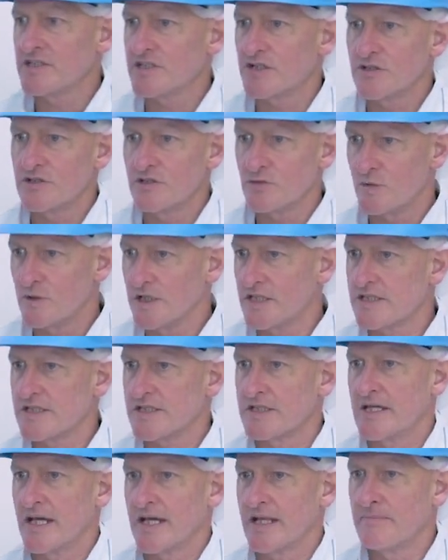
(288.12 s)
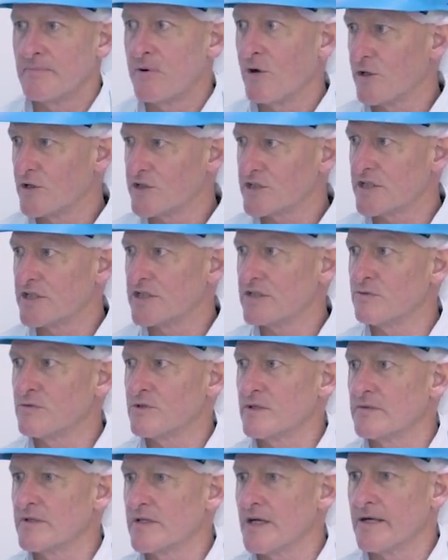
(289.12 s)
has always had a policy
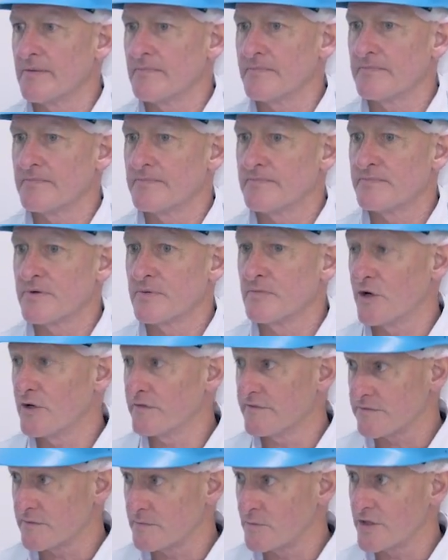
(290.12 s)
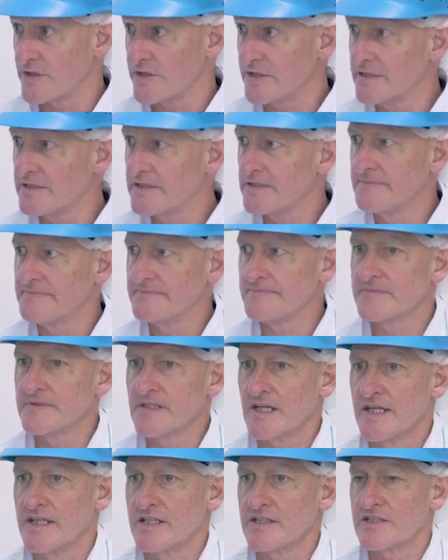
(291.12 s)
to um, promote from within
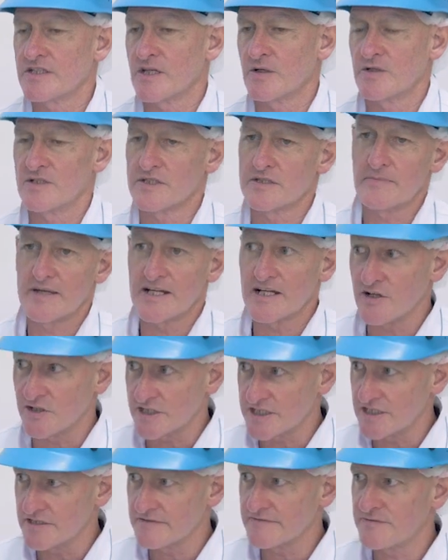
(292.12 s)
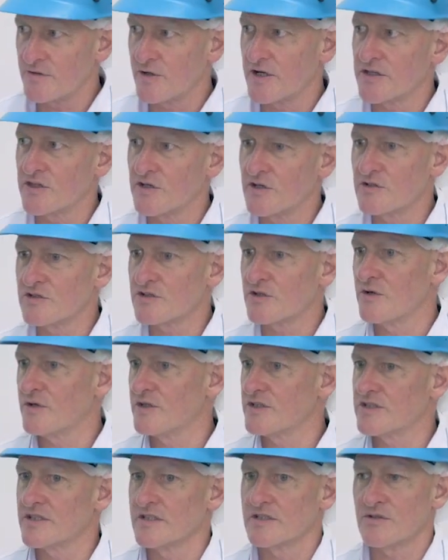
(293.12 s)
and so it's about identifying those
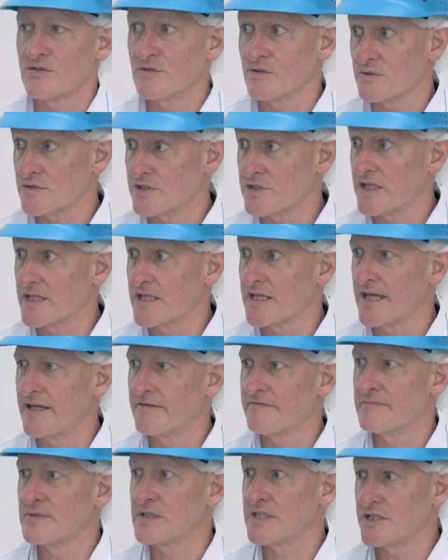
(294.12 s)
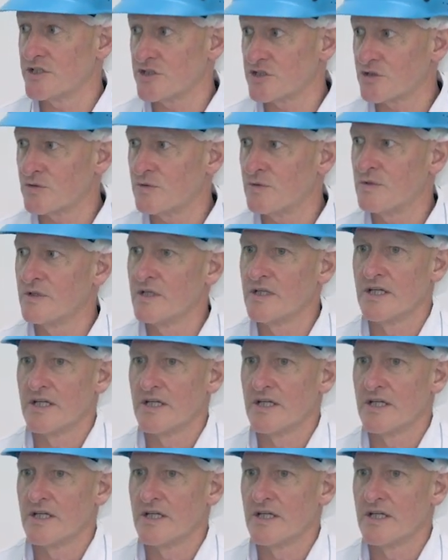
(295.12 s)
guys and girls that have potential